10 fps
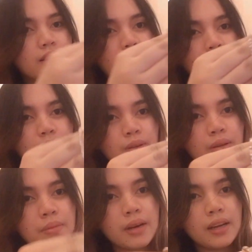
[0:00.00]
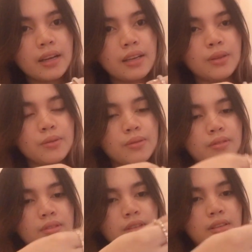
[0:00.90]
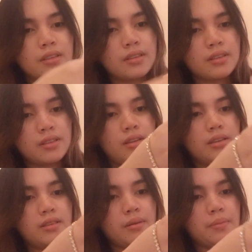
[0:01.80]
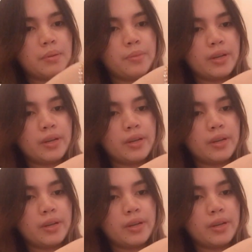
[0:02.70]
Tapos eto naman yung isang